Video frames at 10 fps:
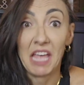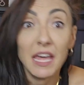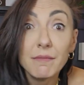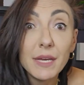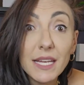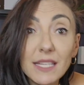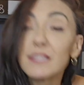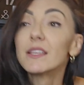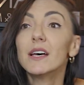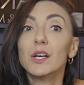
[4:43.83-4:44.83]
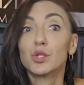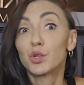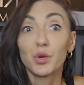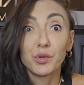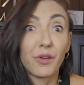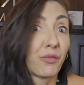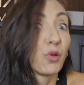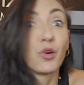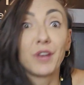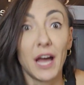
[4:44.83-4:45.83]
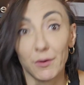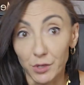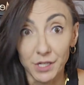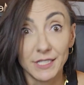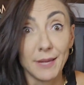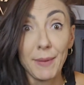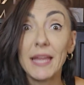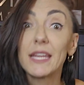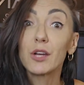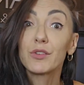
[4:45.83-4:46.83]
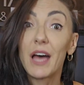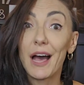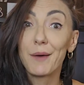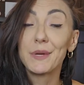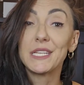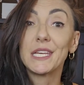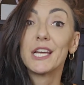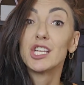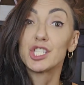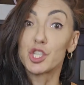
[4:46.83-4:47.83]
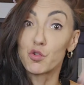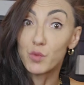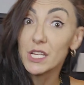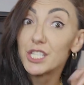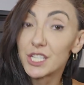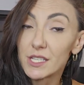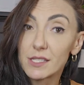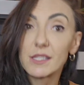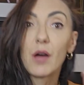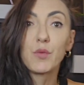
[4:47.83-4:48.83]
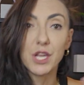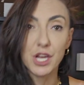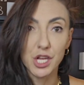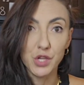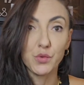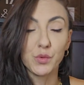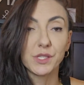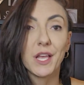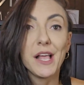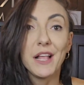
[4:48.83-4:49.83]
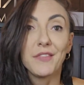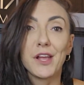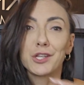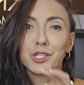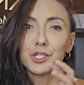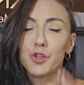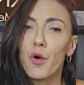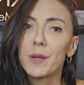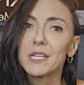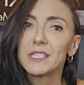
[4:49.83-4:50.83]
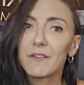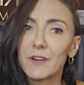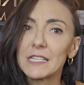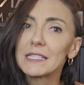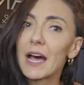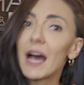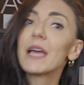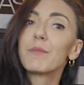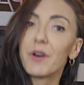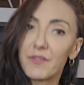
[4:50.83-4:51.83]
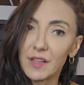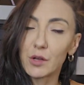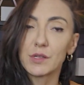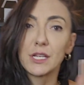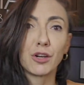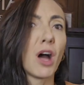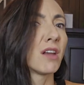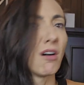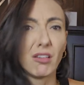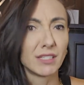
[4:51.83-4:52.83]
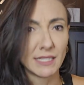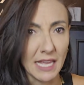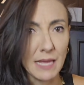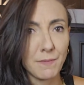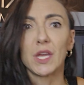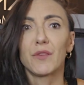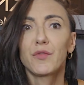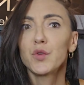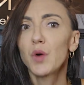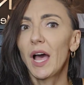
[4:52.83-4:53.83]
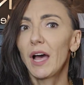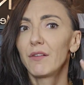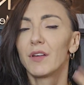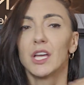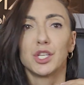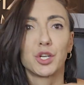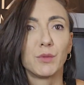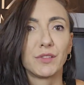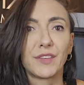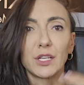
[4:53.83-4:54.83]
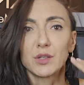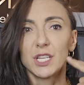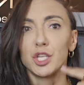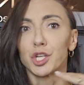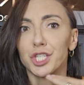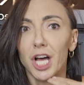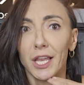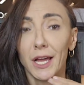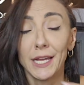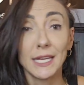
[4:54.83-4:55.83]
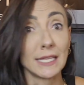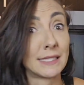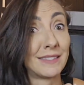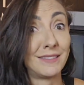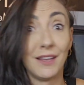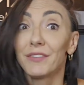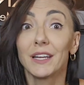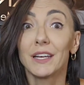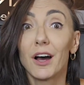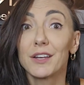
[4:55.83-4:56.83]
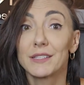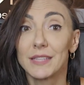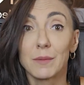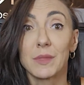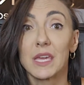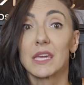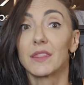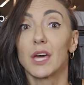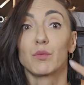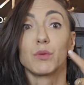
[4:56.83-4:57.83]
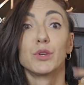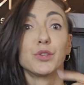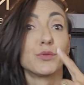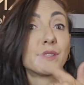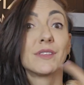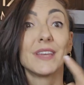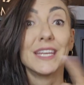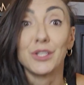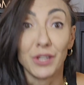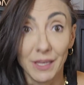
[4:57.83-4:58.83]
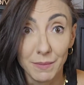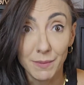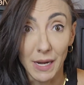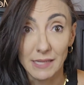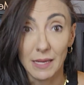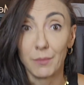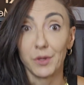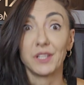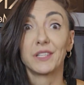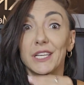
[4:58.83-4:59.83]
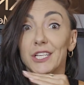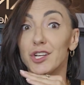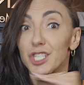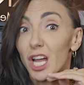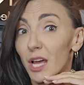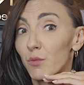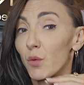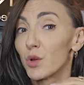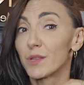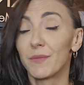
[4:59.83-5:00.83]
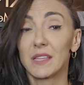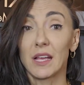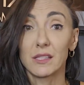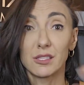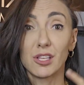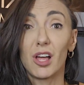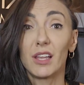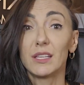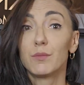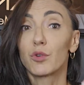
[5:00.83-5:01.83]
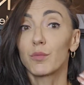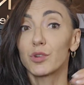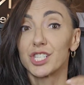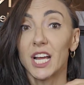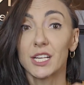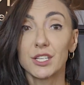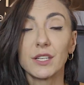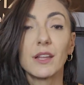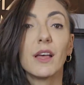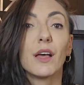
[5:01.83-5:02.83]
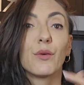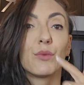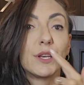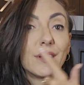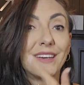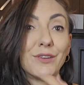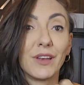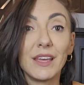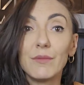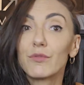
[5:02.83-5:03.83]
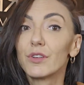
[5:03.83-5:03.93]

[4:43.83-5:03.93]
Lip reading: 10 minutes to the full-on hour, depending on how many syringes that we're going to use. There's so many different types of fillers. They're not all the same. If you have dermal fillers in your jawline, it's definitely not the same thing that we would use in your lips, for example. In your jawline, we want something that's solid, more projection. When in your lip,